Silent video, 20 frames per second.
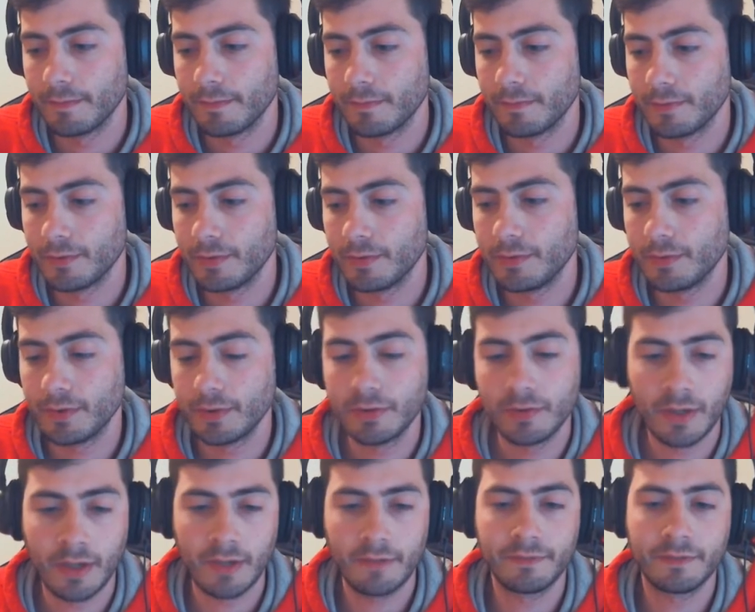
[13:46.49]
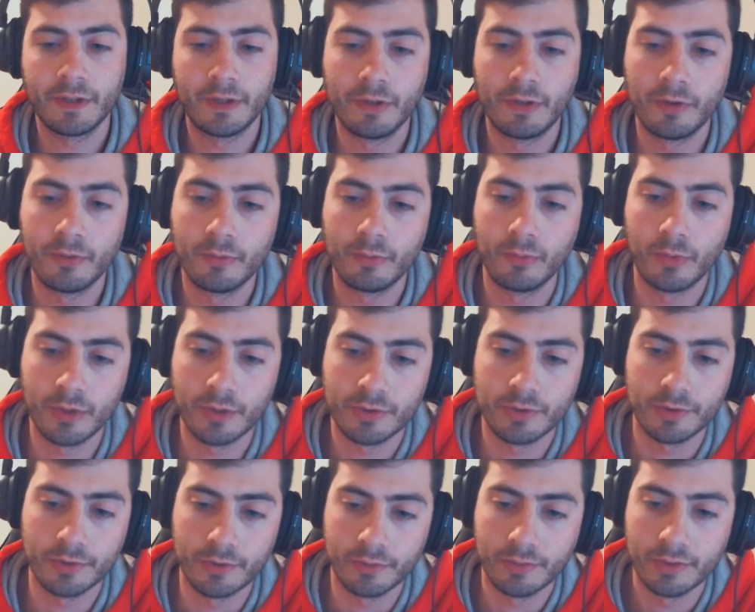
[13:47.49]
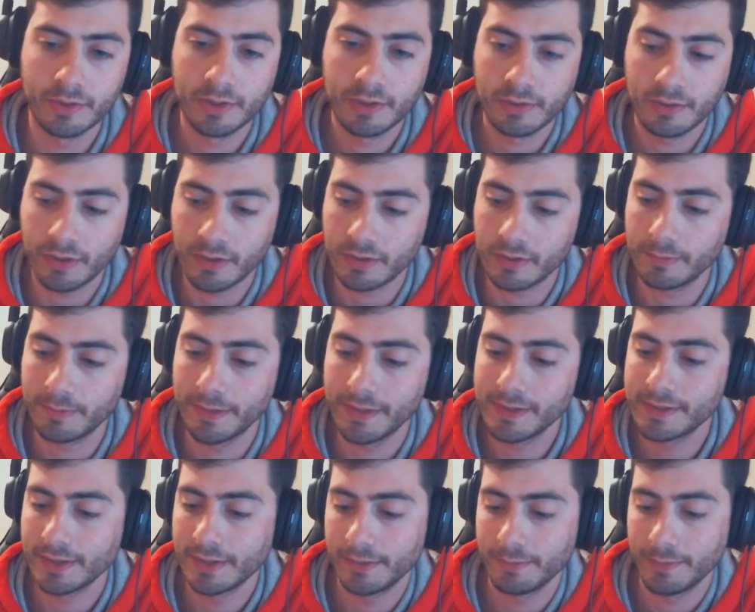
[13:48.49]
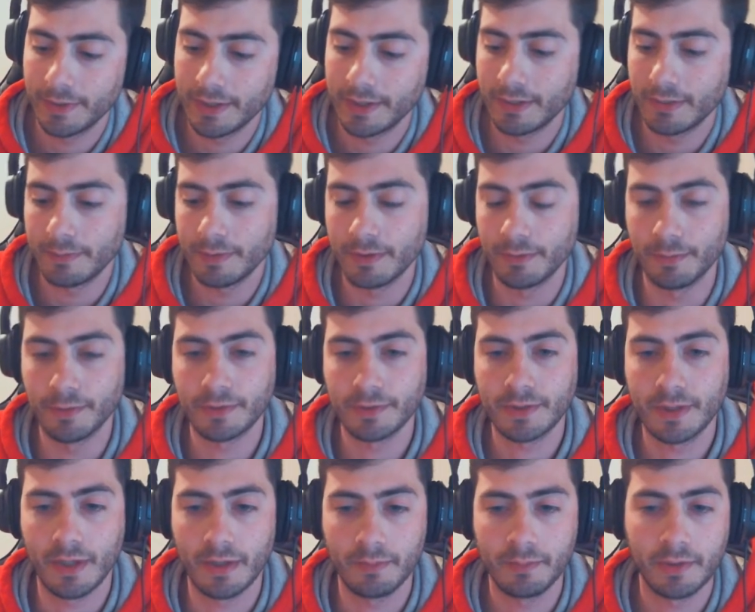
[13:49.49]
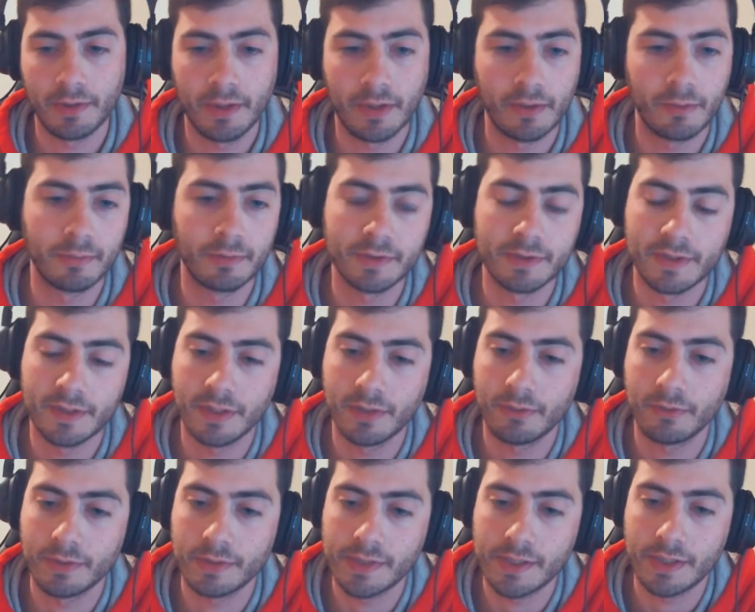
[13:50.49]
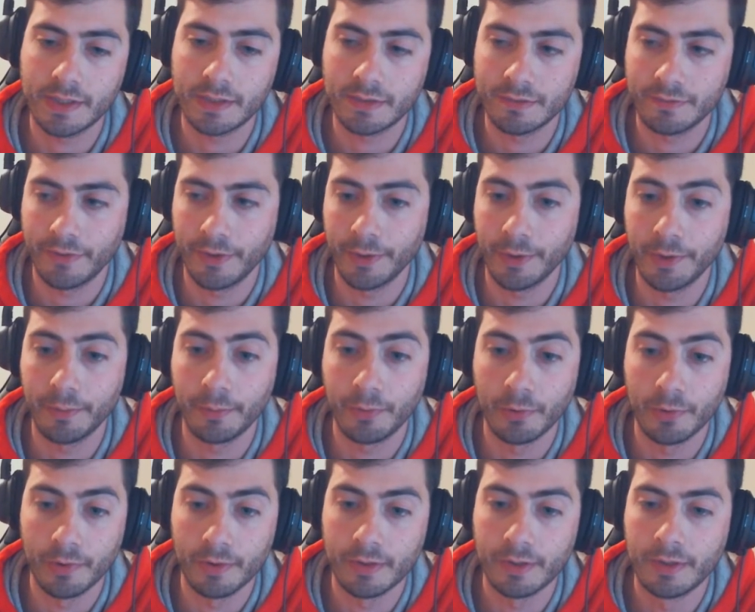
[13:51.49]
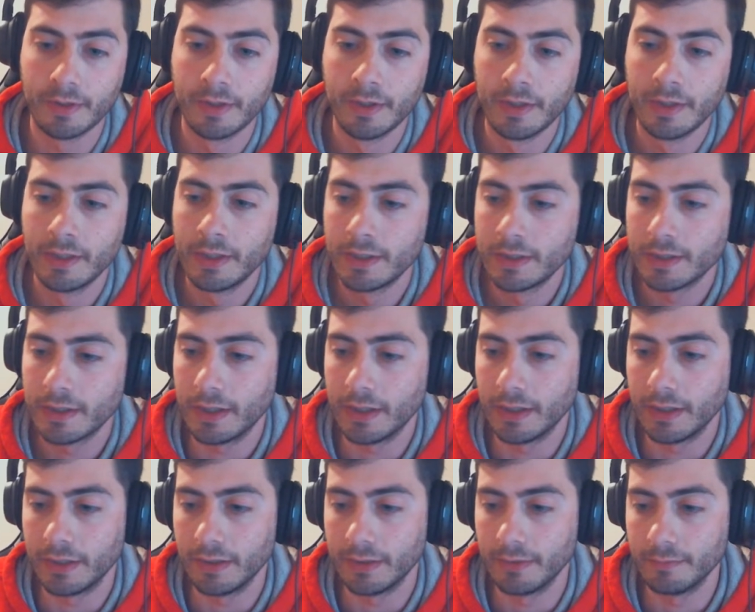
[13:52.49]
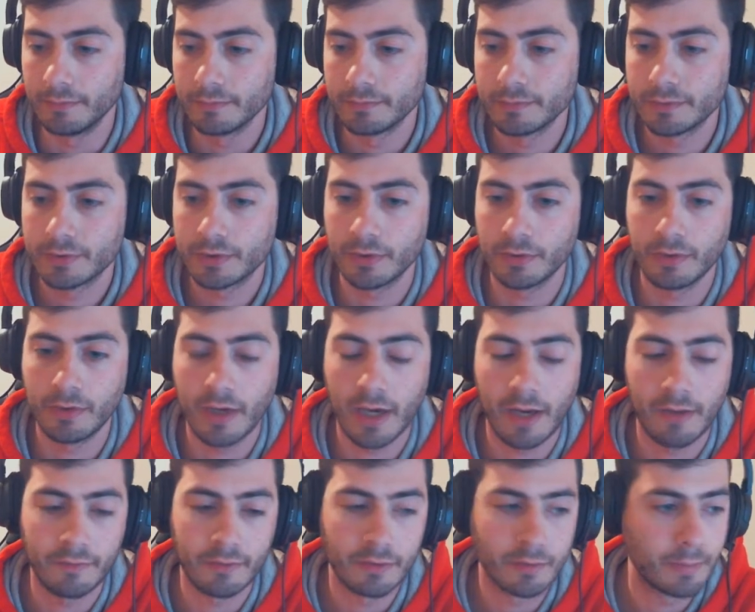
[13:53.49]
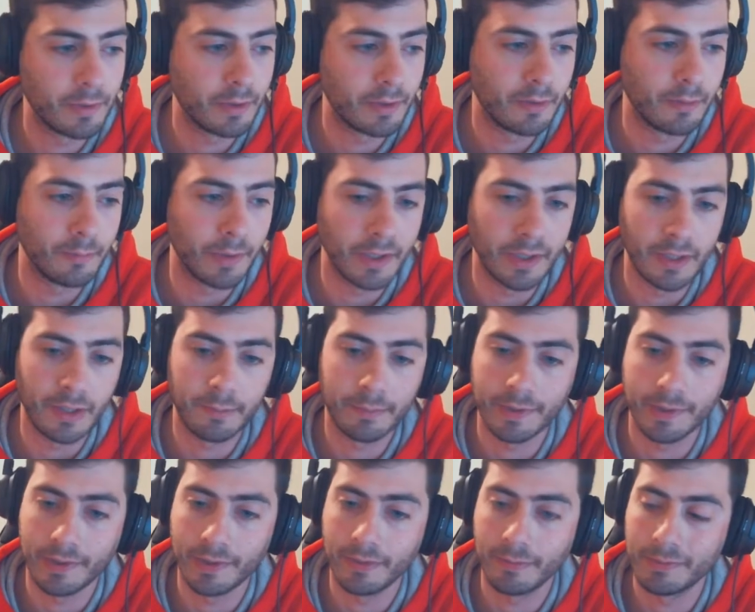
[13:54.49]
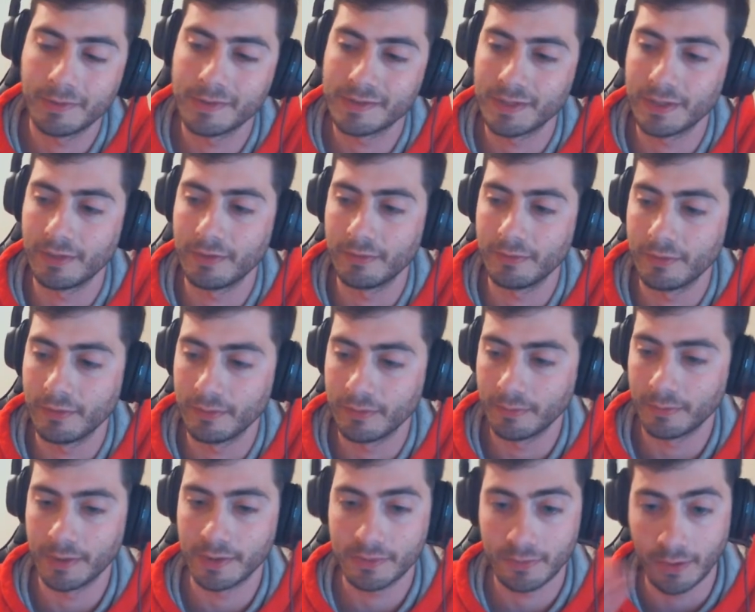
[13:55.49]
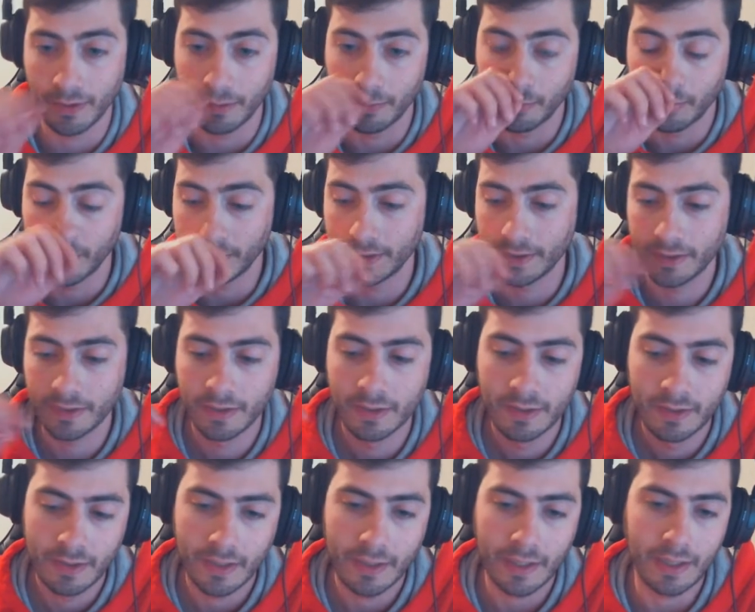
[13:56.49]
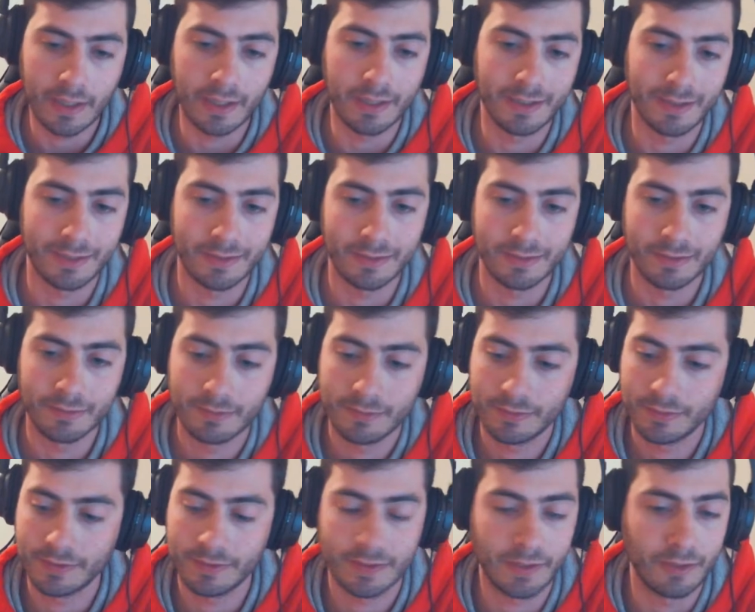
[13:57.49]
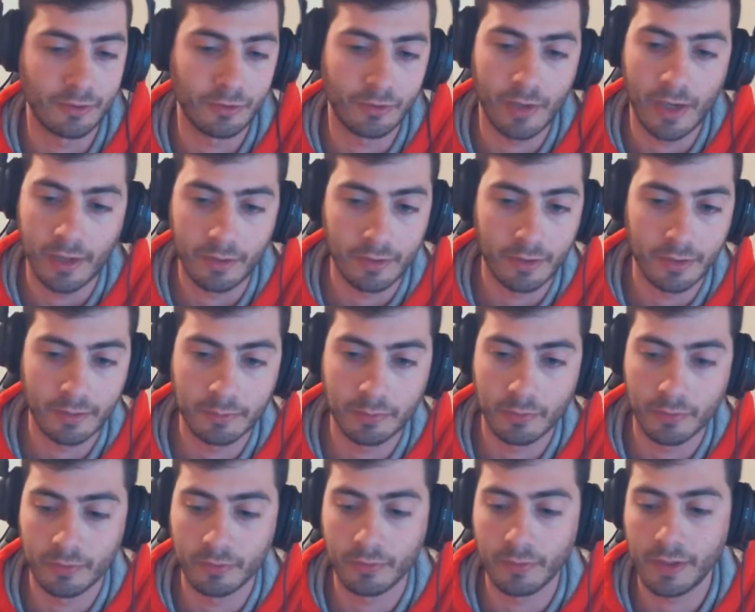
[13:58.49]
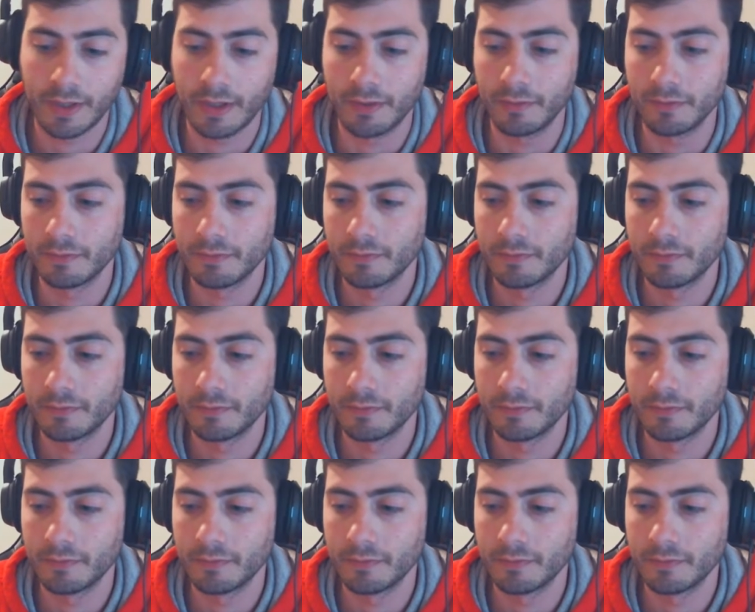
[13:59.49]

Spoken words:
you have to know what you're doing. Like the plays might not be the most complicated, but sequencing is very important. So your average player might not pick it up because they don't know the best way to break let's say a Dragon Link board without